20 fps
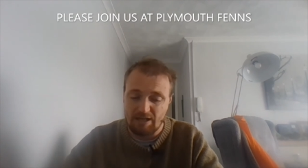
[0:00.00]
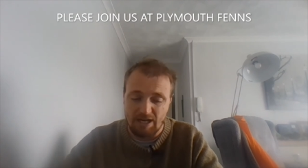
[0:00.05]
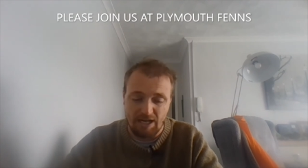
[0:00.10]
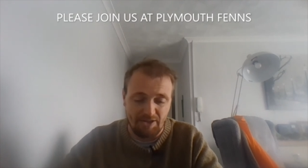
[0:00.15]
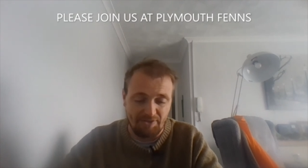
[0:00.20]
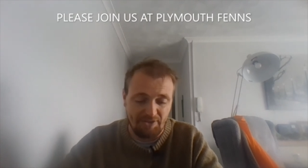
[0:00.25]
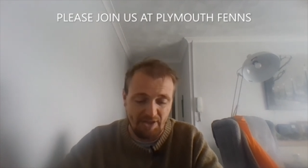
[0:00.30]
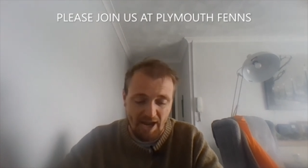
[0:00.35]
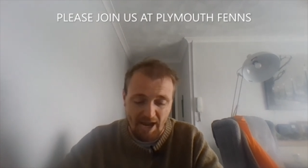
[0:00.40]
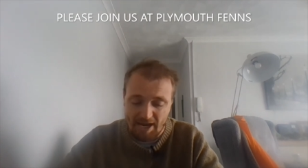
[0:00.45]

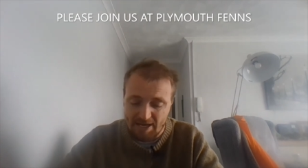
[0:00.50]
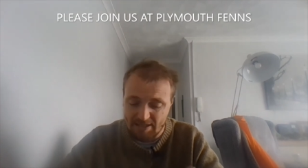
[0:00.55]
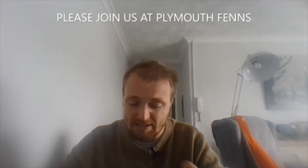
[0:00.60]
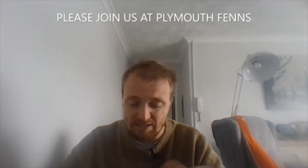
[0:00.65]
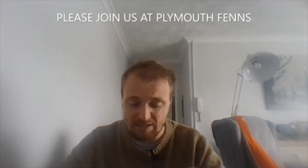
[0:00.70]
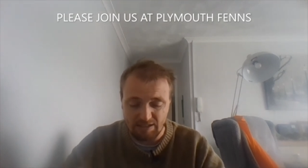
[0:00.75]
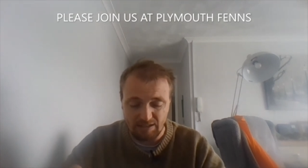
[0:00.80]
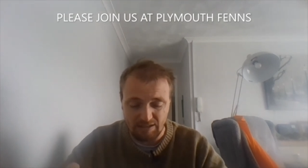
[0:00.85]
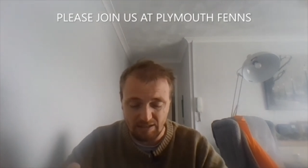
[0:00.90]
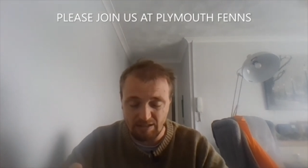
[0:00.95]
And
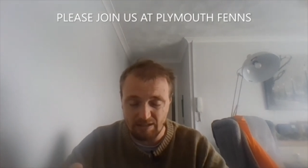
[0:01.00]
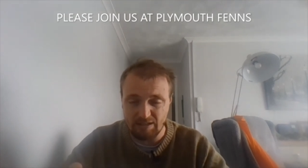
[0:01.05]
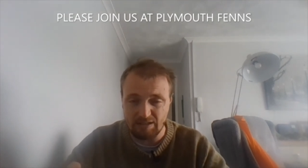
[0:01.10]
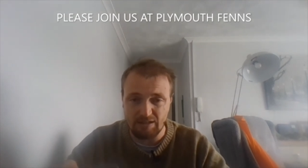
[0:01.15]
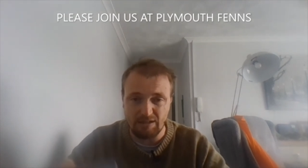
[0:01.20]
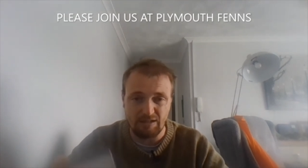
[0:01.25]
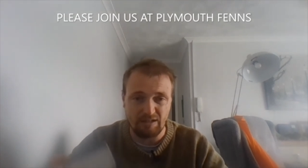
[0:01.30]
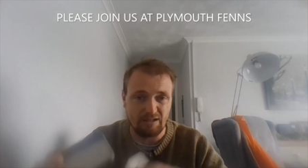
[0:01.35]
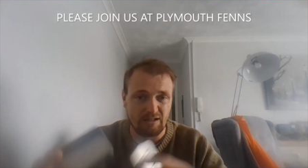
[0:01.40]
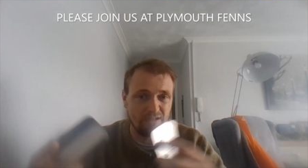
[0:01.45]
this,
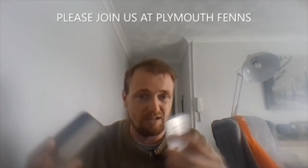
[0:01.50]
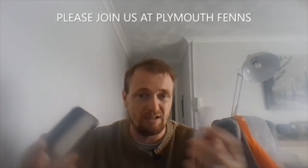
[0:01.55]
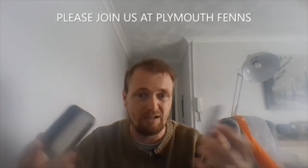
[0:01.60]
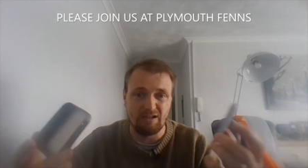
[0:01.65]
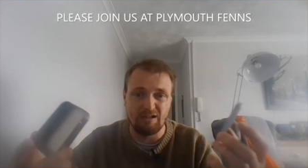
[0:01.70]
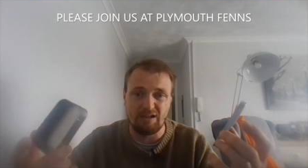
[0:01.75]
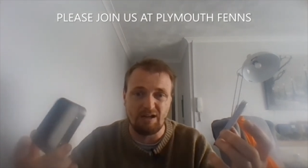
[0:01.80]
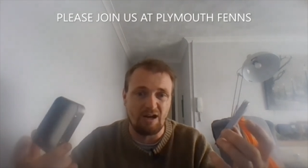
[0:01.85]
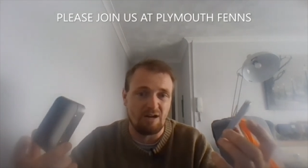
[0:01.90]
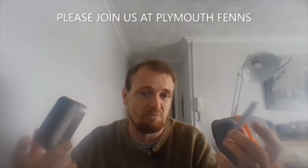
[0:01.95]

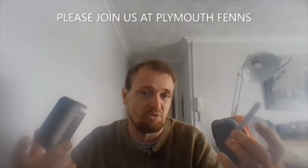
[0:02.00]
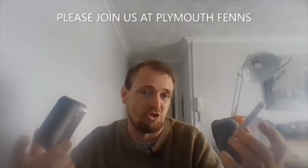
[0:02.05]
I'm